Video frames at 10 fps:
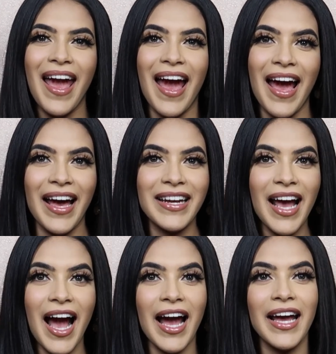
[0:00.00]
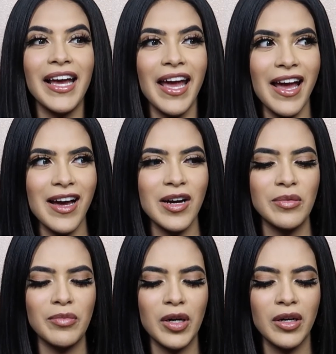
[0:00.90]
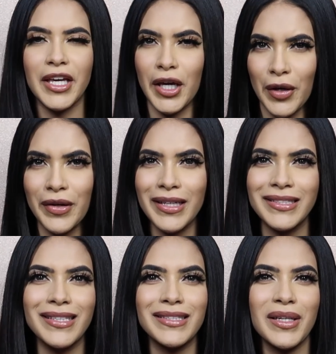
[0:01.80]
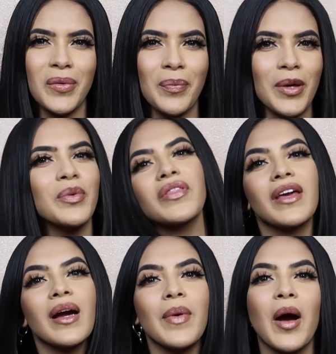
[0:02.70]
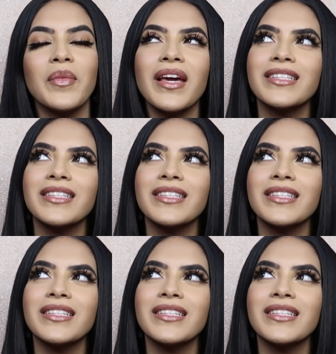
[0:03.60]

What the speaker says: and I am curious to see what people think about me.